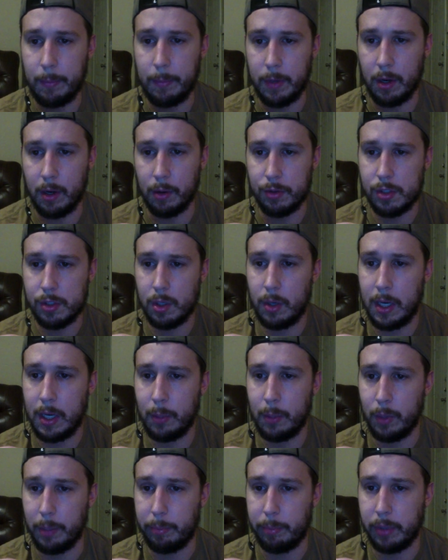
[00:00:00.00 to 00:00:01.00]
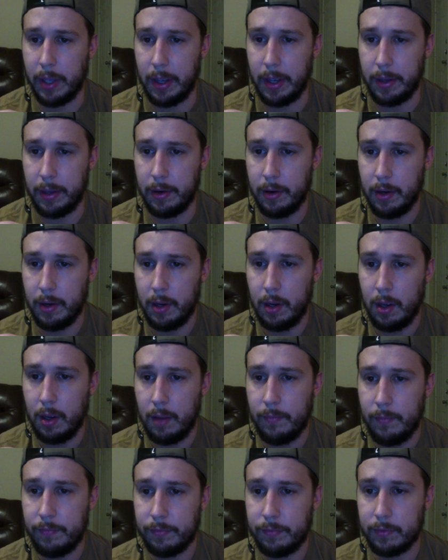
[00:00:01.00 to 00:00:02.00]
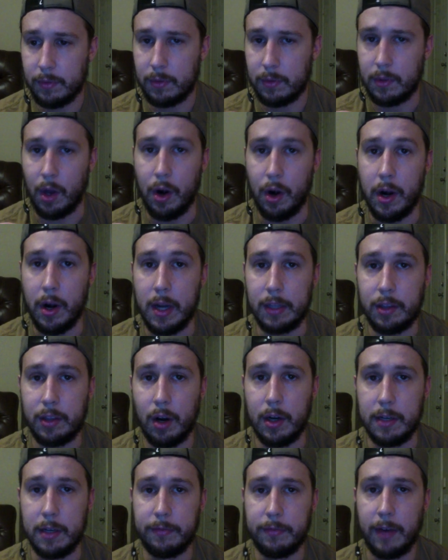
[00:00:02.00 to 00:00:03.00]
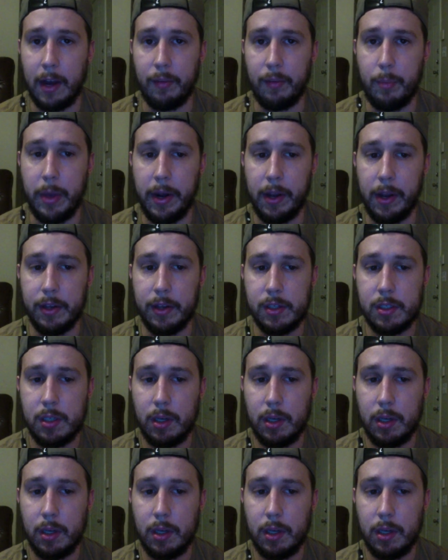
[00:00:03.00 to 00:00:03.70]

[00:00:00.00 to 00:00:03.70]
Sohan would have played 30, 35 minutes,